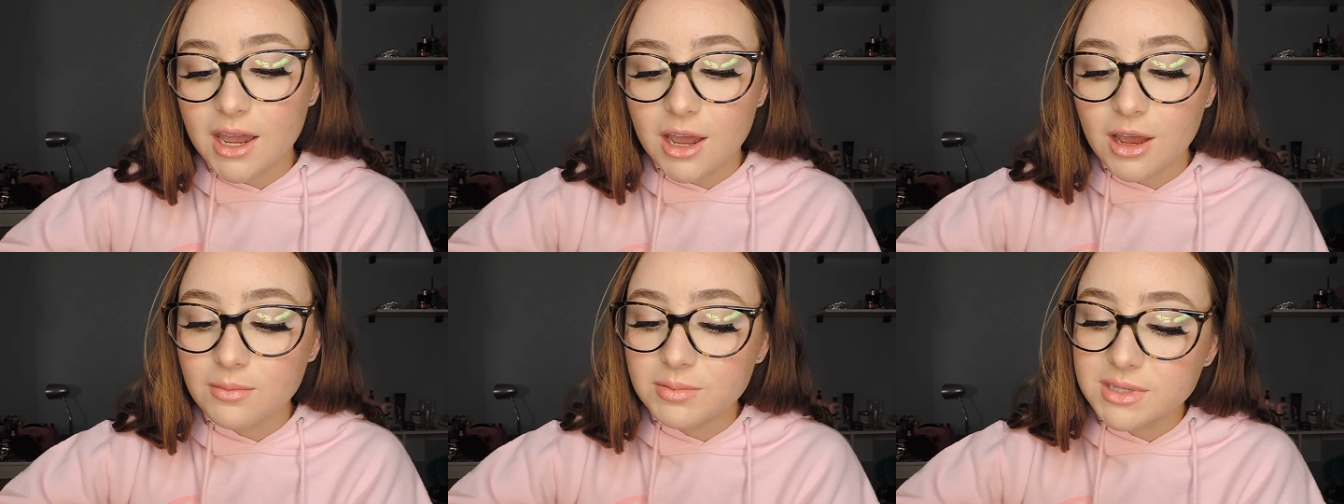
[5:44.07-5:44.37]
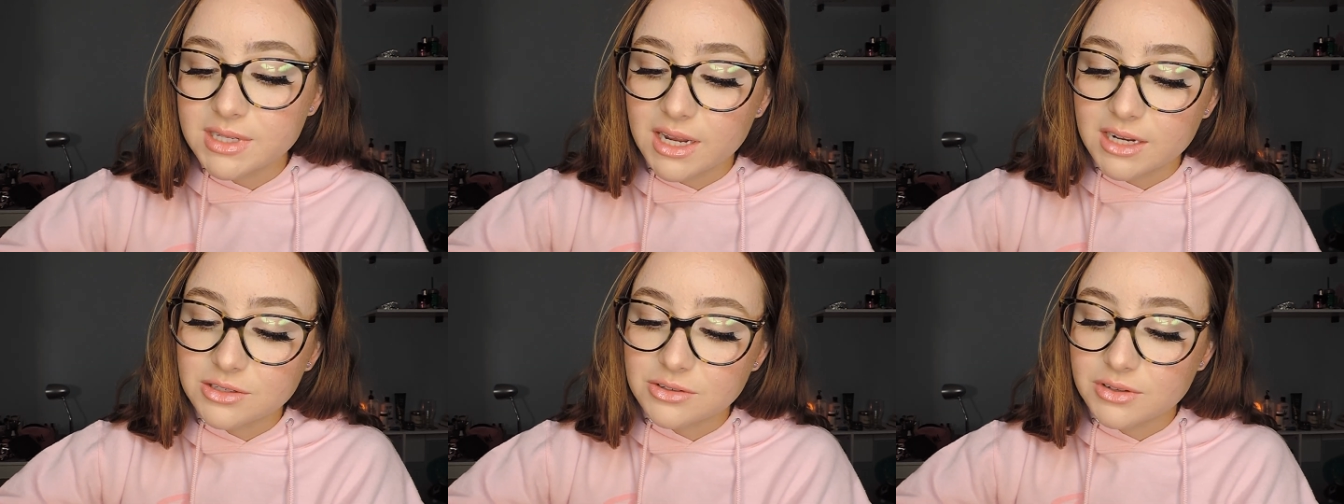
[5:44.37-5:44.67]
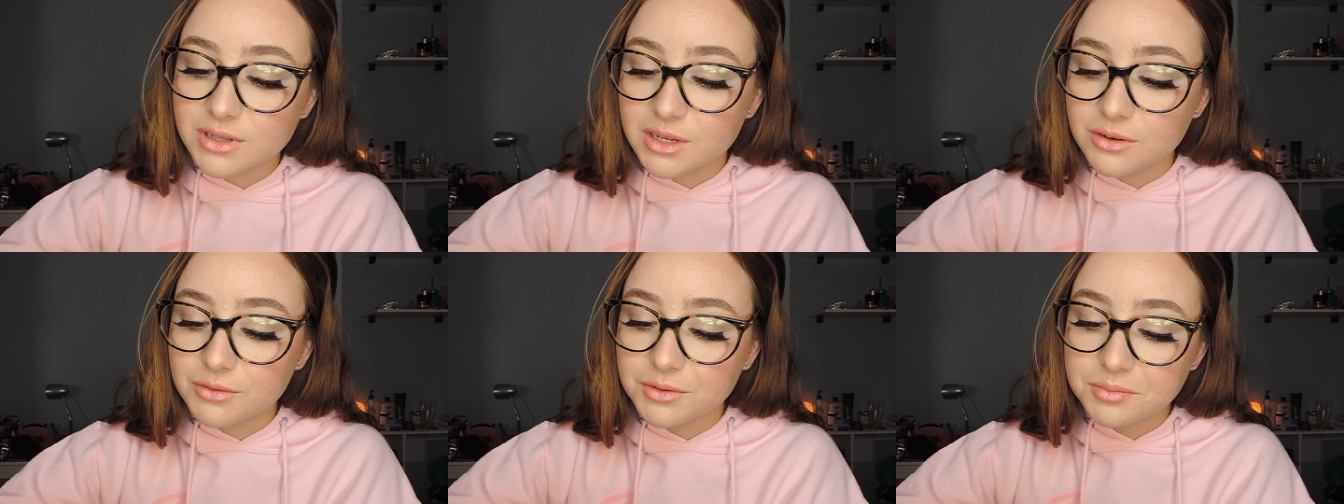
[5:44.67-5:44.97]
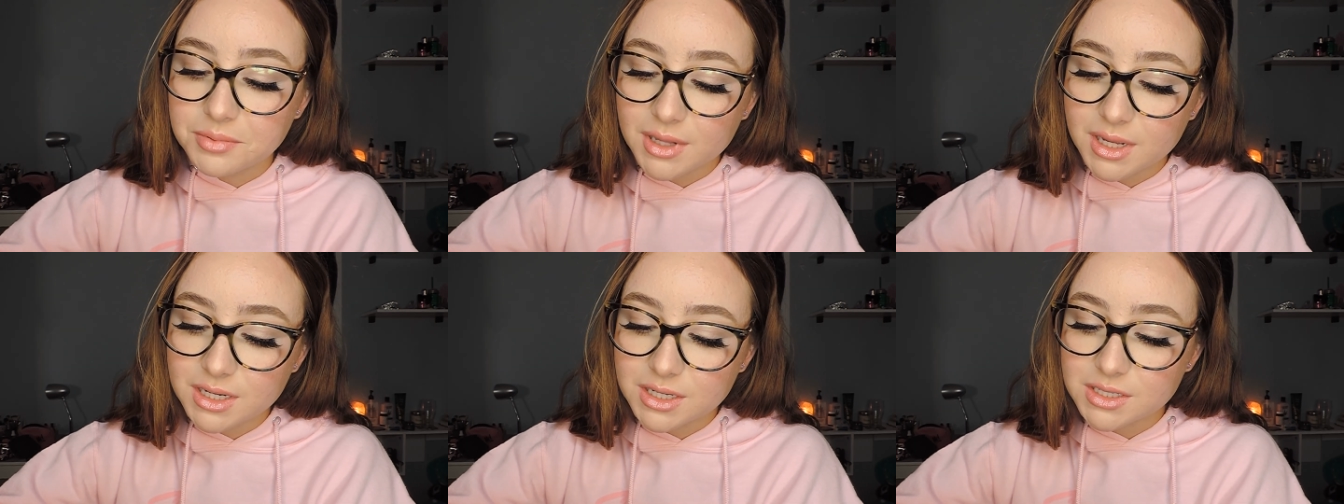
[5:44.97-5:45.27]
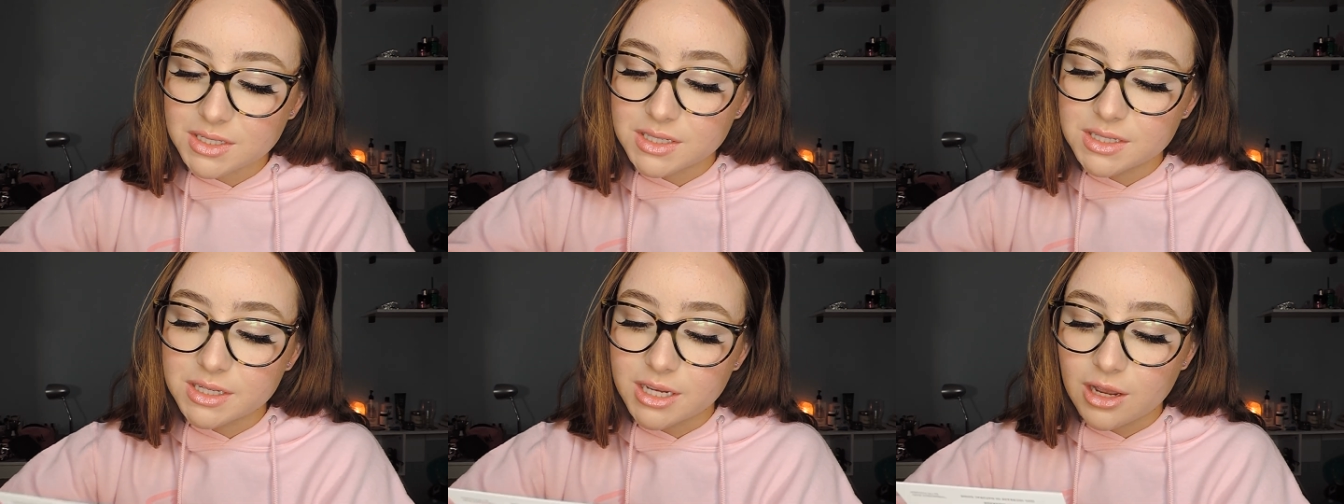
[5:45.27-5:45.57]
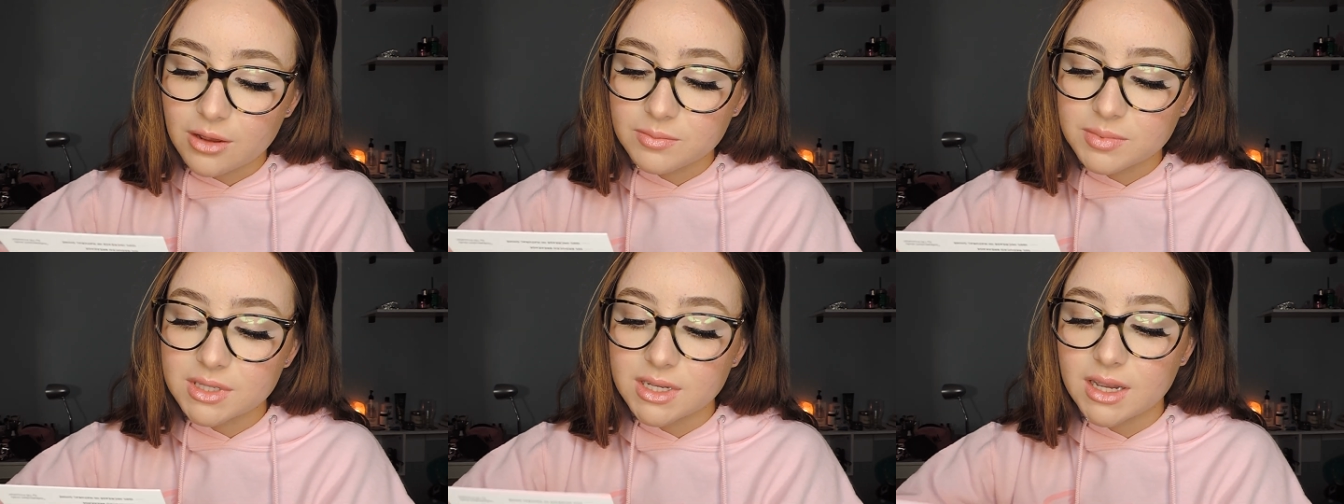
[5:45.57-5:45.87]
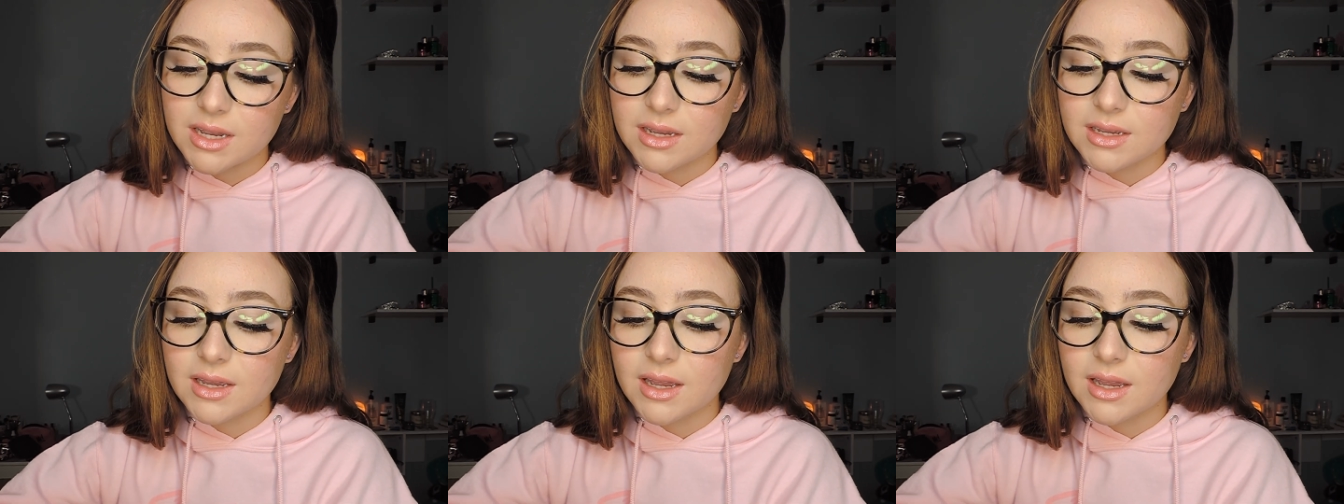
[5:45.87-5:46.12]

helps naturally replenish the scalp's